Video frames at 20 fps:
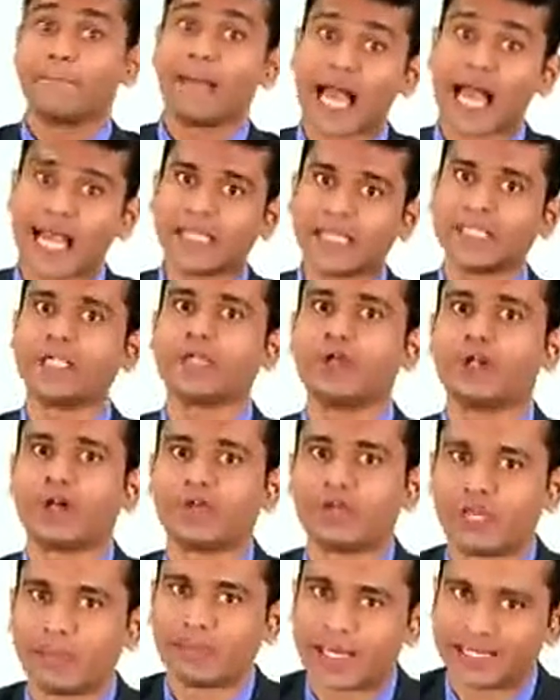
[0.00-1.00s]
Magnitude
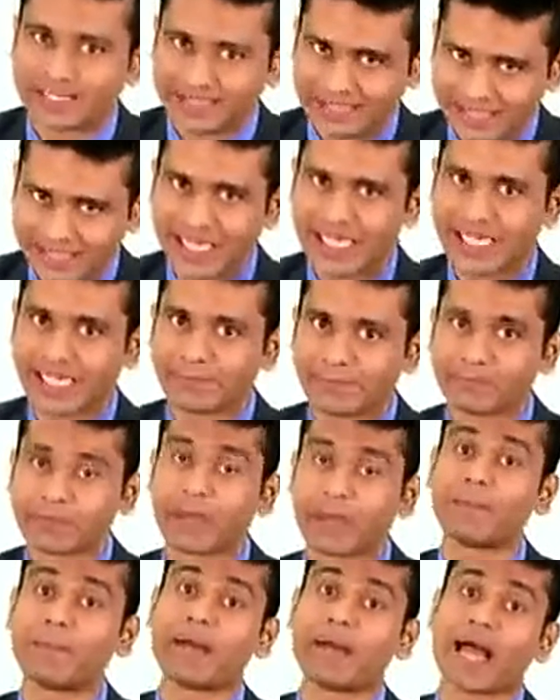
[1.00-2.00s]
of A bar is 3,
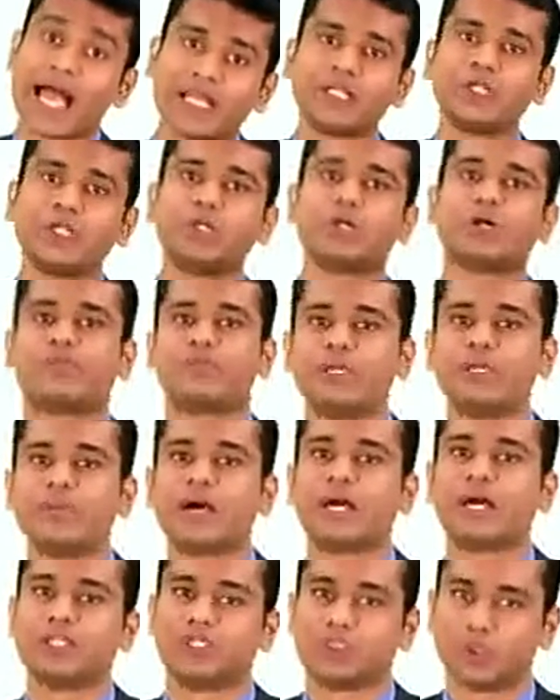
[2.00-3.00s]
magnitude of B
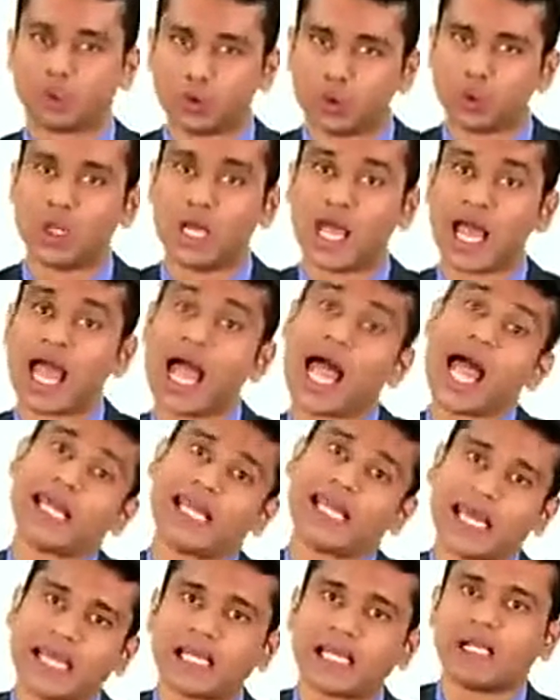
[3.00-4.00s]
bar is 2,
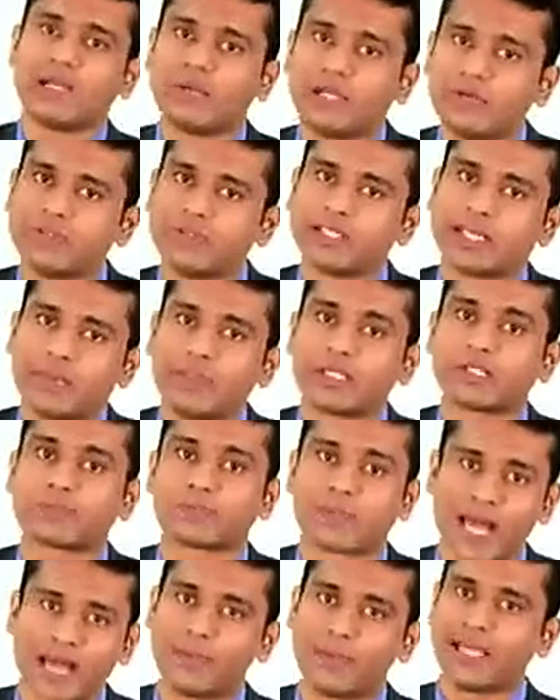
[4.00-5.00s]
and angle between them is
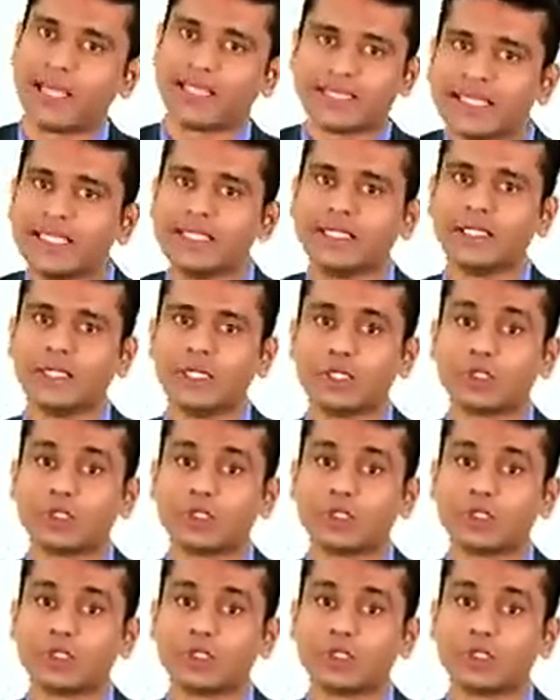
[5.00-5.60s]
pi by 3.